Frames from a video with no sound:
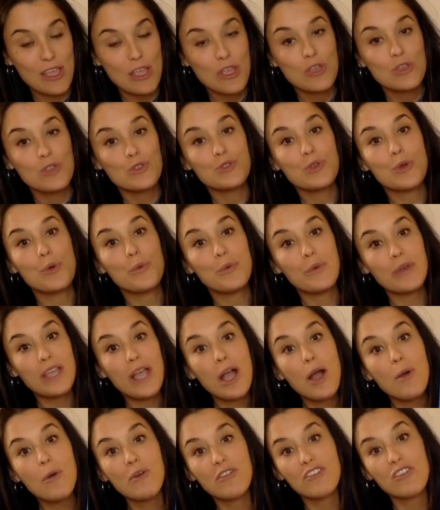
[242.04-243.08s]
So we
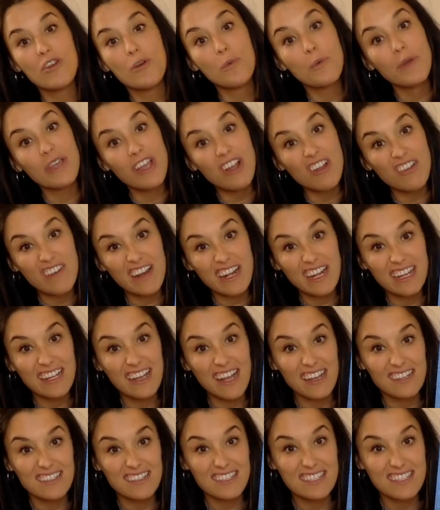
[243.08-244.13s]
already
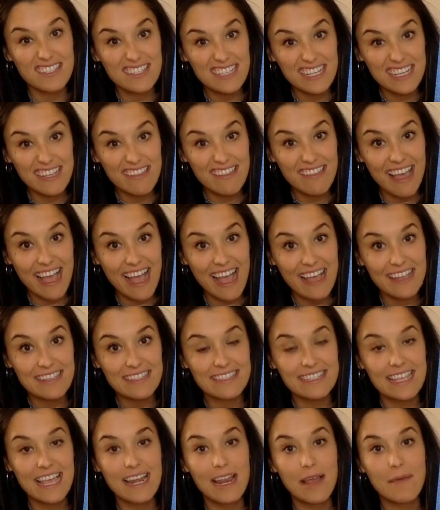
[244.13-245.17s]
got to see that
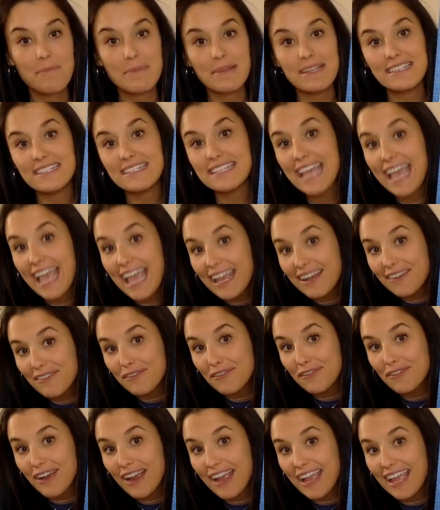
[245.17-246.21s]
set up in 10
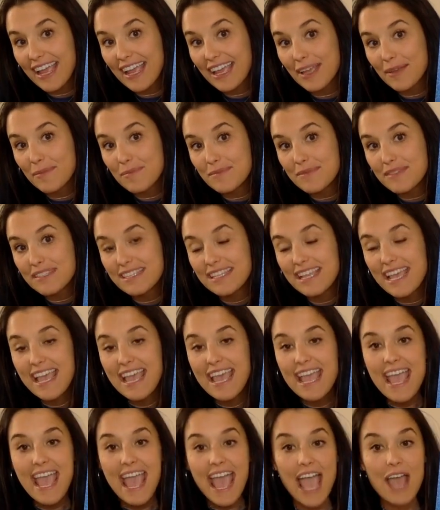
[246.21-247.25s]
frames.
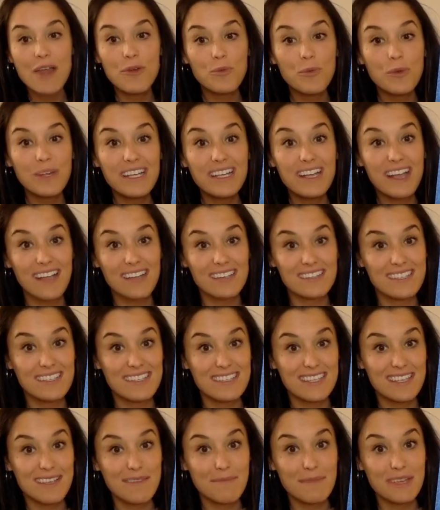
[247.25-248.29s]
And we got to
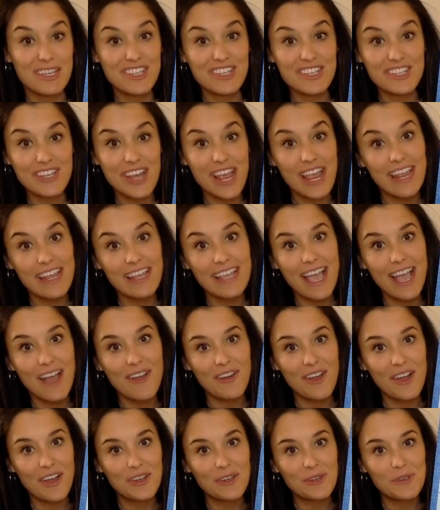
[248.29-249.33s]
see Miss Shay
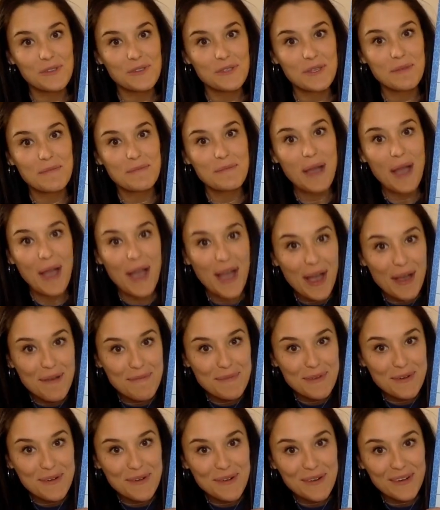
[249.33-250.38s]
count on using
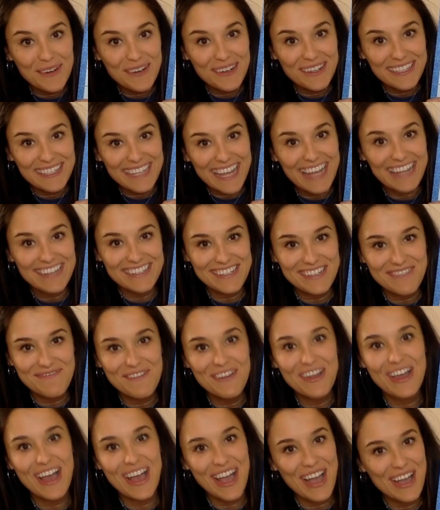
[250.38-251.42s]
popcorn. Yeah, she
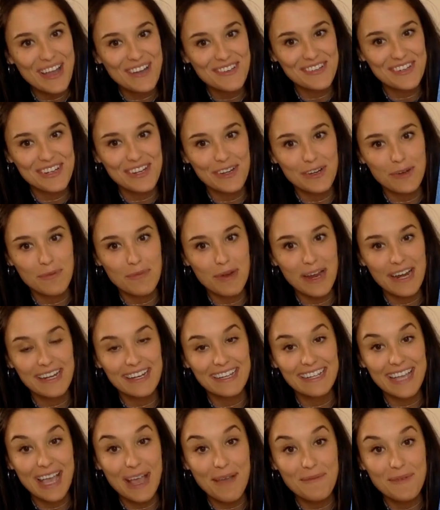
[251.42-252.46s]
put 100 in her brain
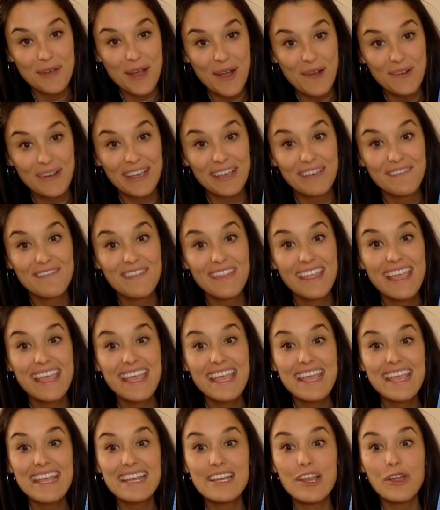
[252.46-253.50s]
and kept going.
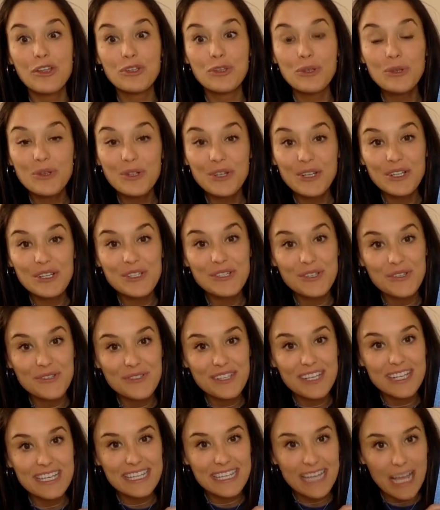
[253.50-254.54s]
Now you could use
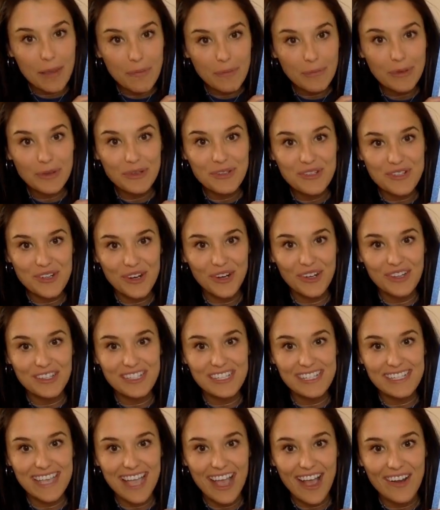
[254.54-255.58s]
a number chart
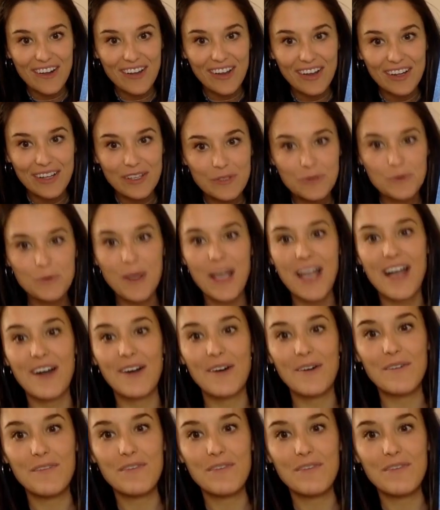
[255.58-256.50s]
to count on as well.